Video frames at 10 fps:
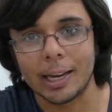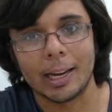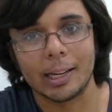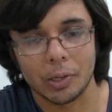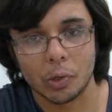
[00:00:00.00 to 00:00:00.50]

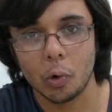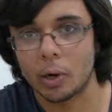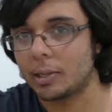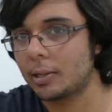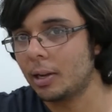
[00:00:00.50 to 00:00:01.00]
is a
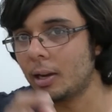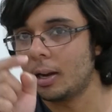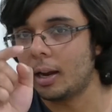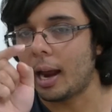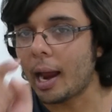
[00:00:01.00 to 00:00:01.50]
choice.
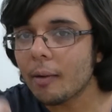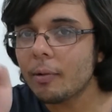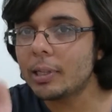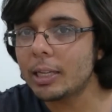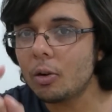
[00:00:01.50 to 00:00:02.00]
Every
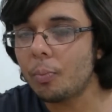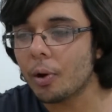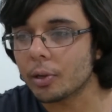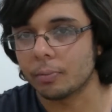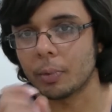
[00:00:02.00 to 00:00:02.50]
single person,